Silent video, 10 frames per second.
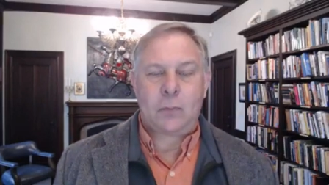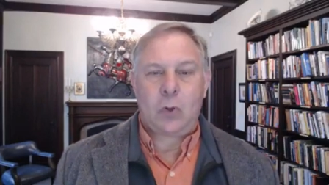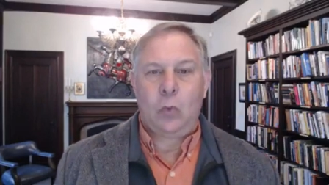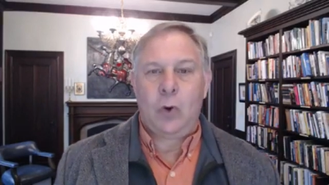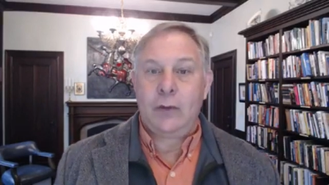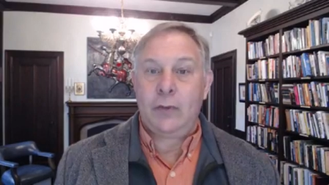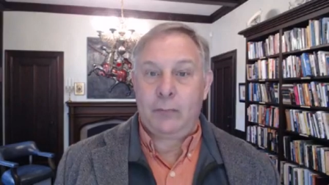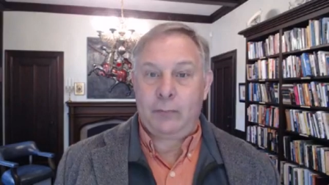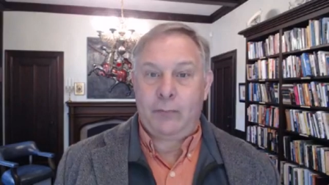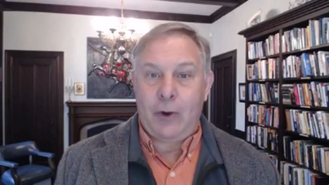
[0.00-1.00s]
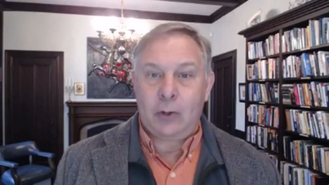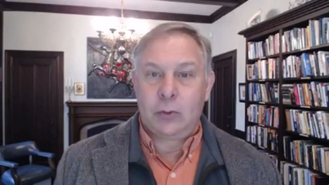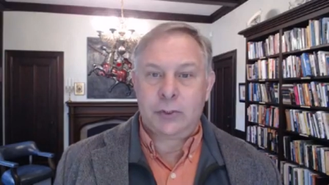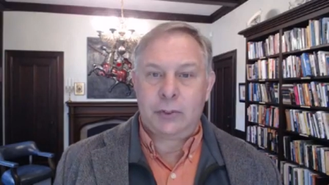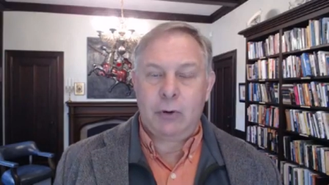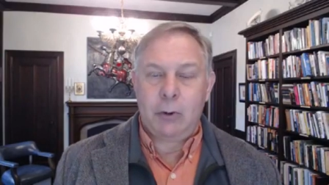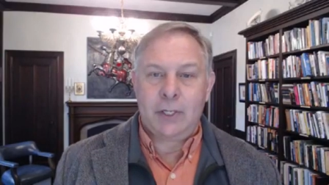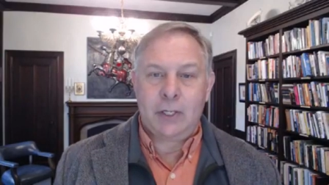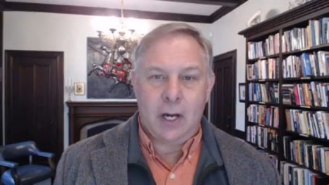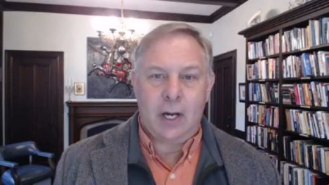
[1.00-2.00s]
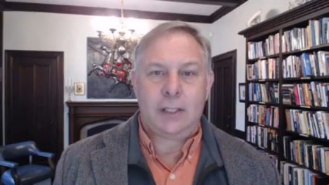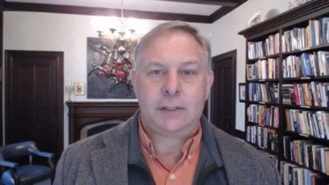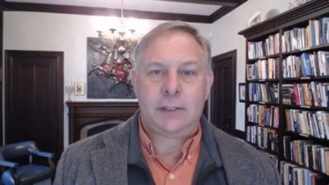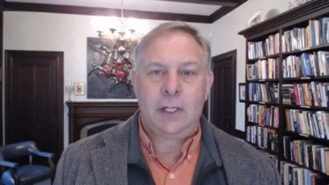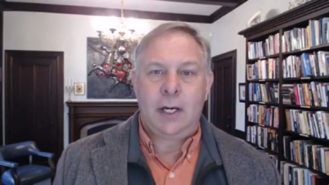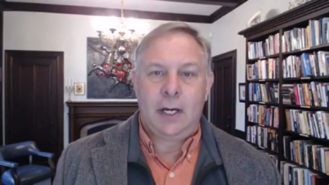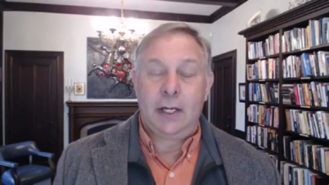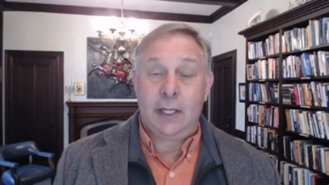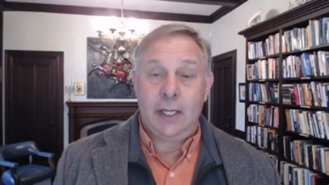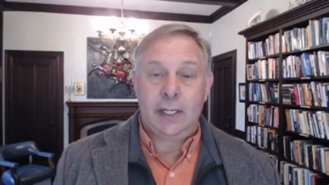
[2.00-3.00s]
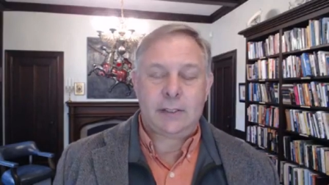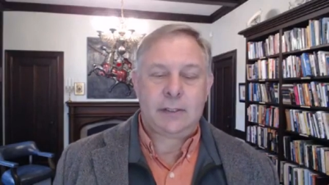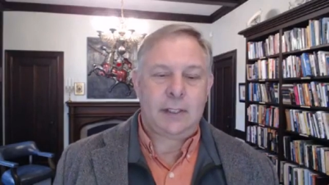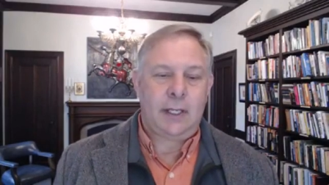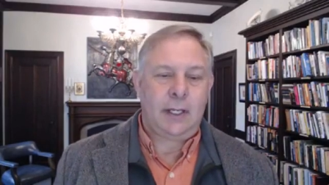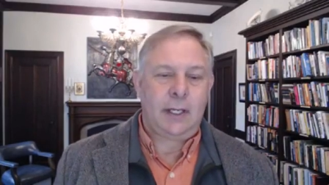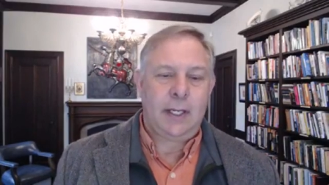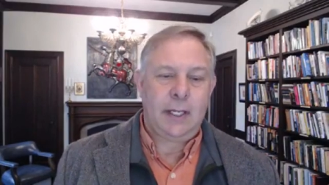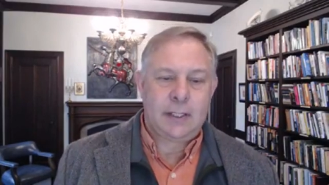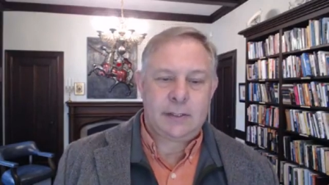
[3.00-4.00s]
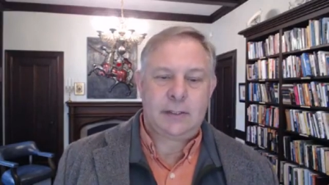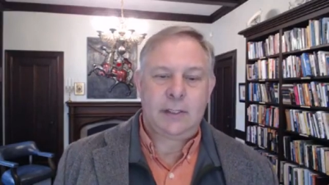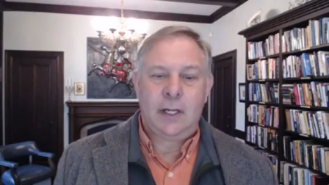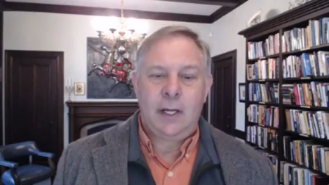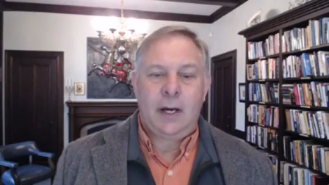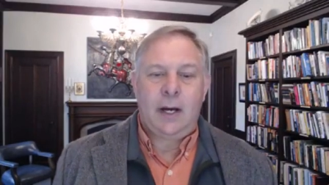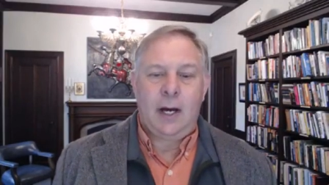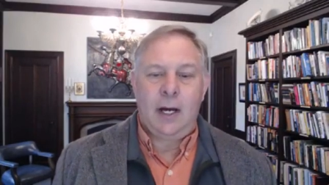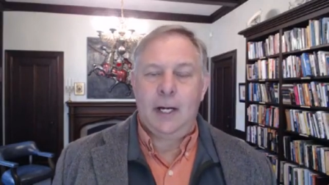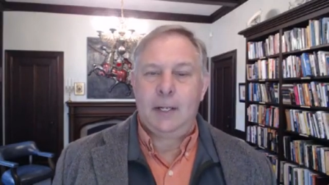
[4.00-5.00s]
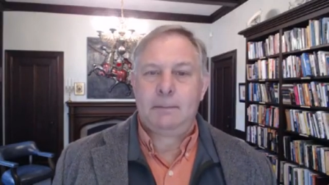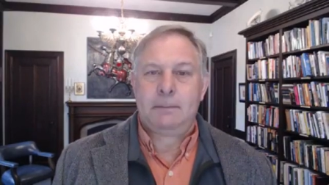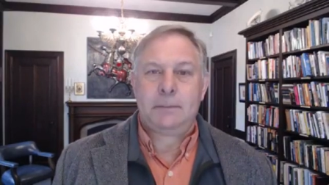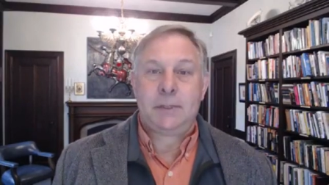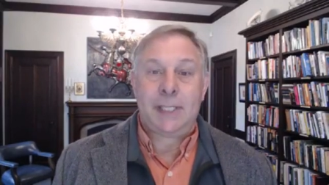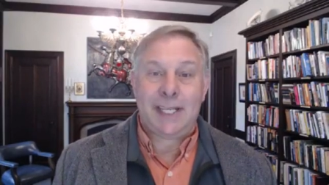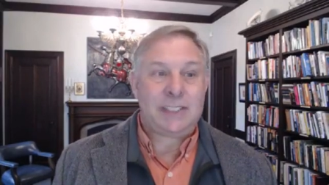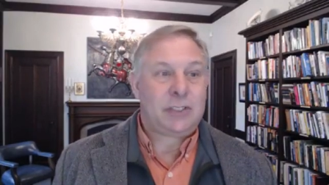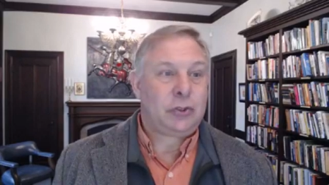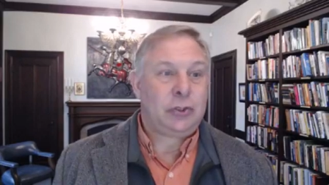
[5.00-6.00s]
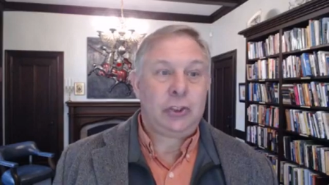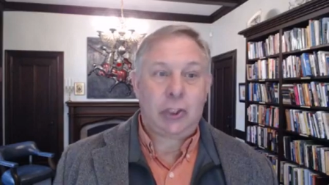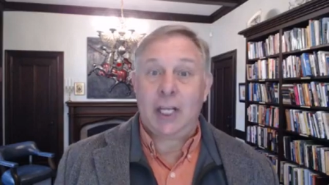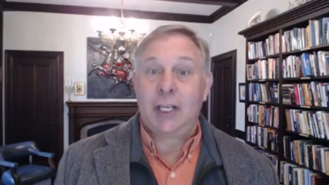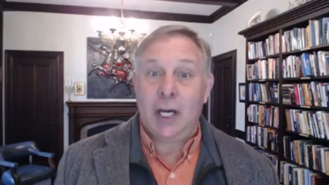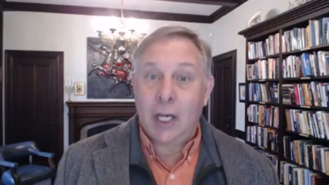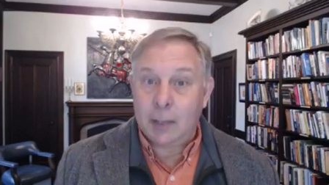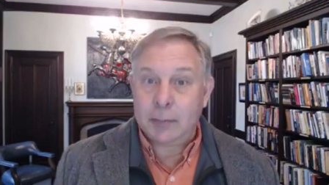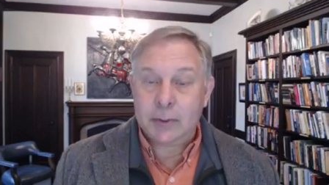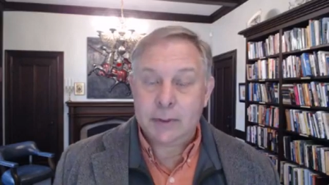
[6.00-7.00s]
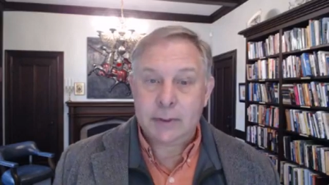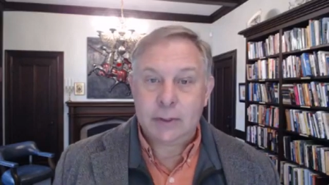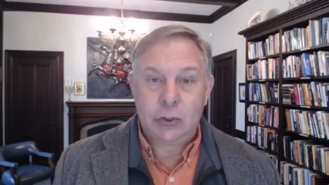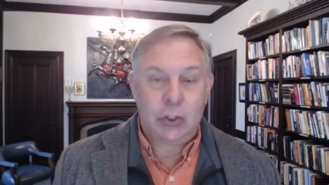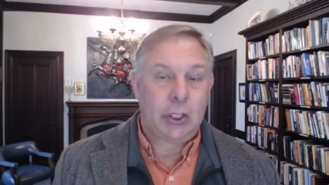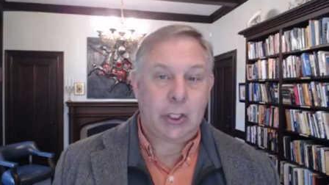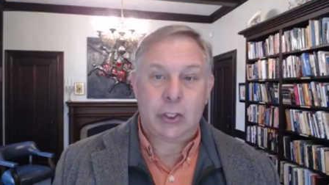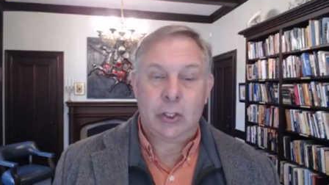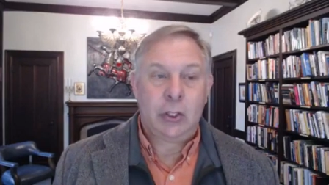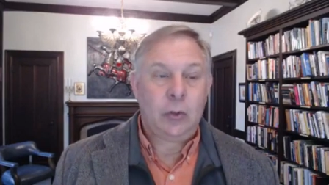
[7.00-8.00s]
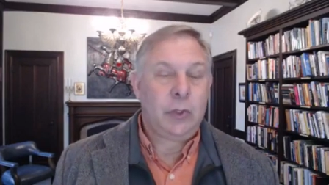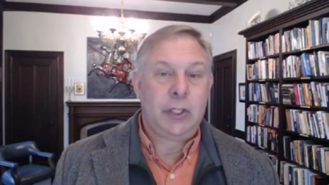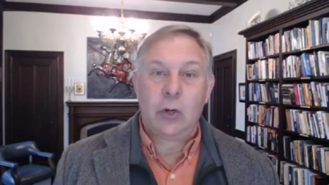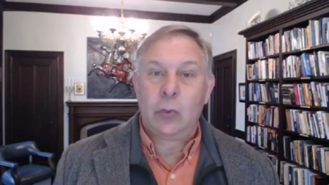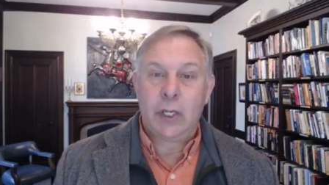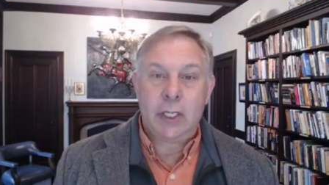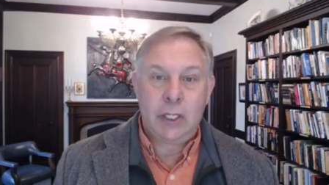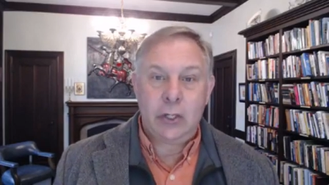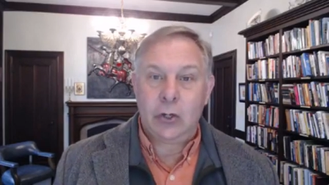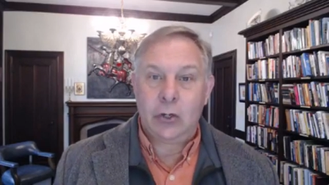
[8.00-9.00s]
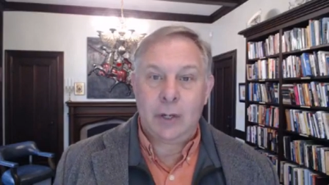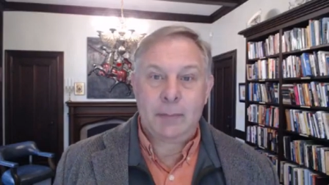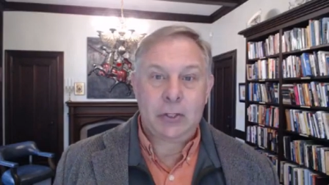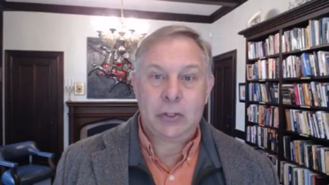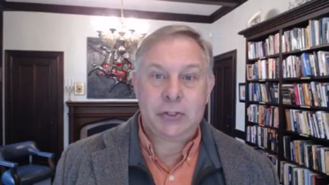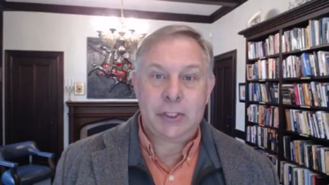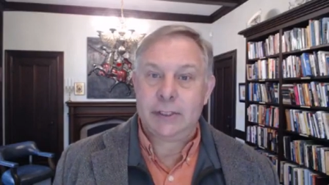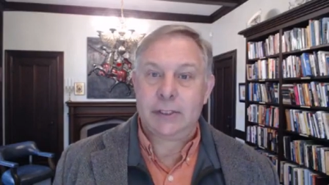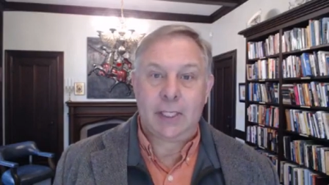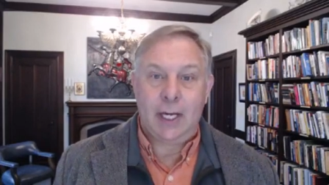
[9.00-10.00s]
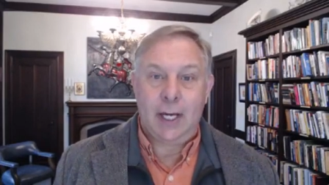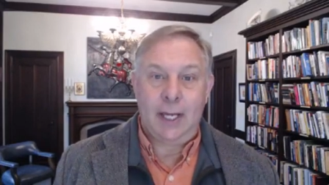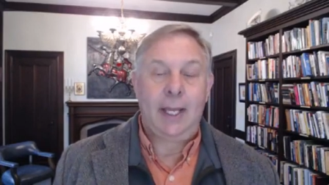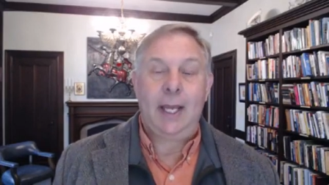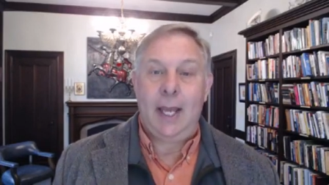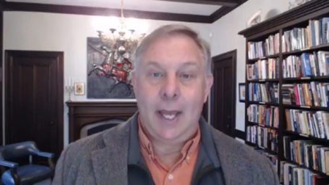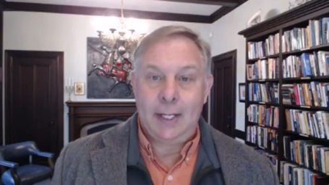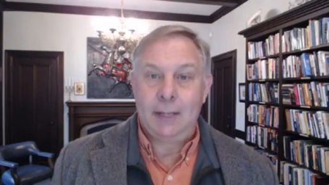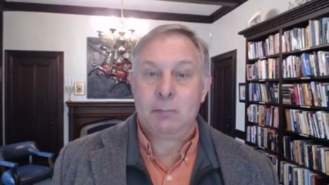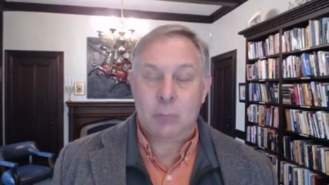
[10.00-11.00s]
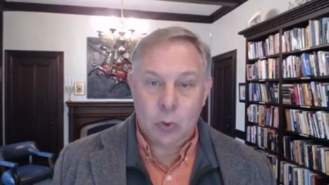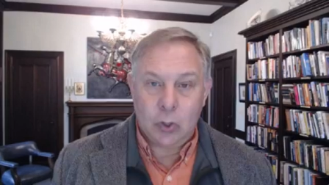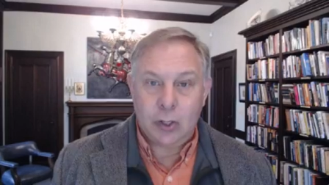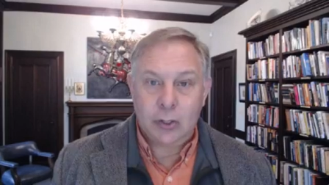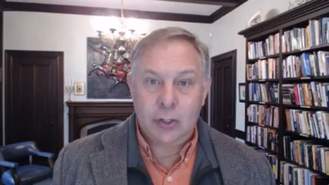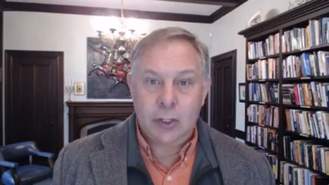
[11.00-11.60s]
one of the followers of the Roman gods, Aegeus. And Aegeus says, "Shut up. Look, we don't want to hear about your Jesus guy anymore.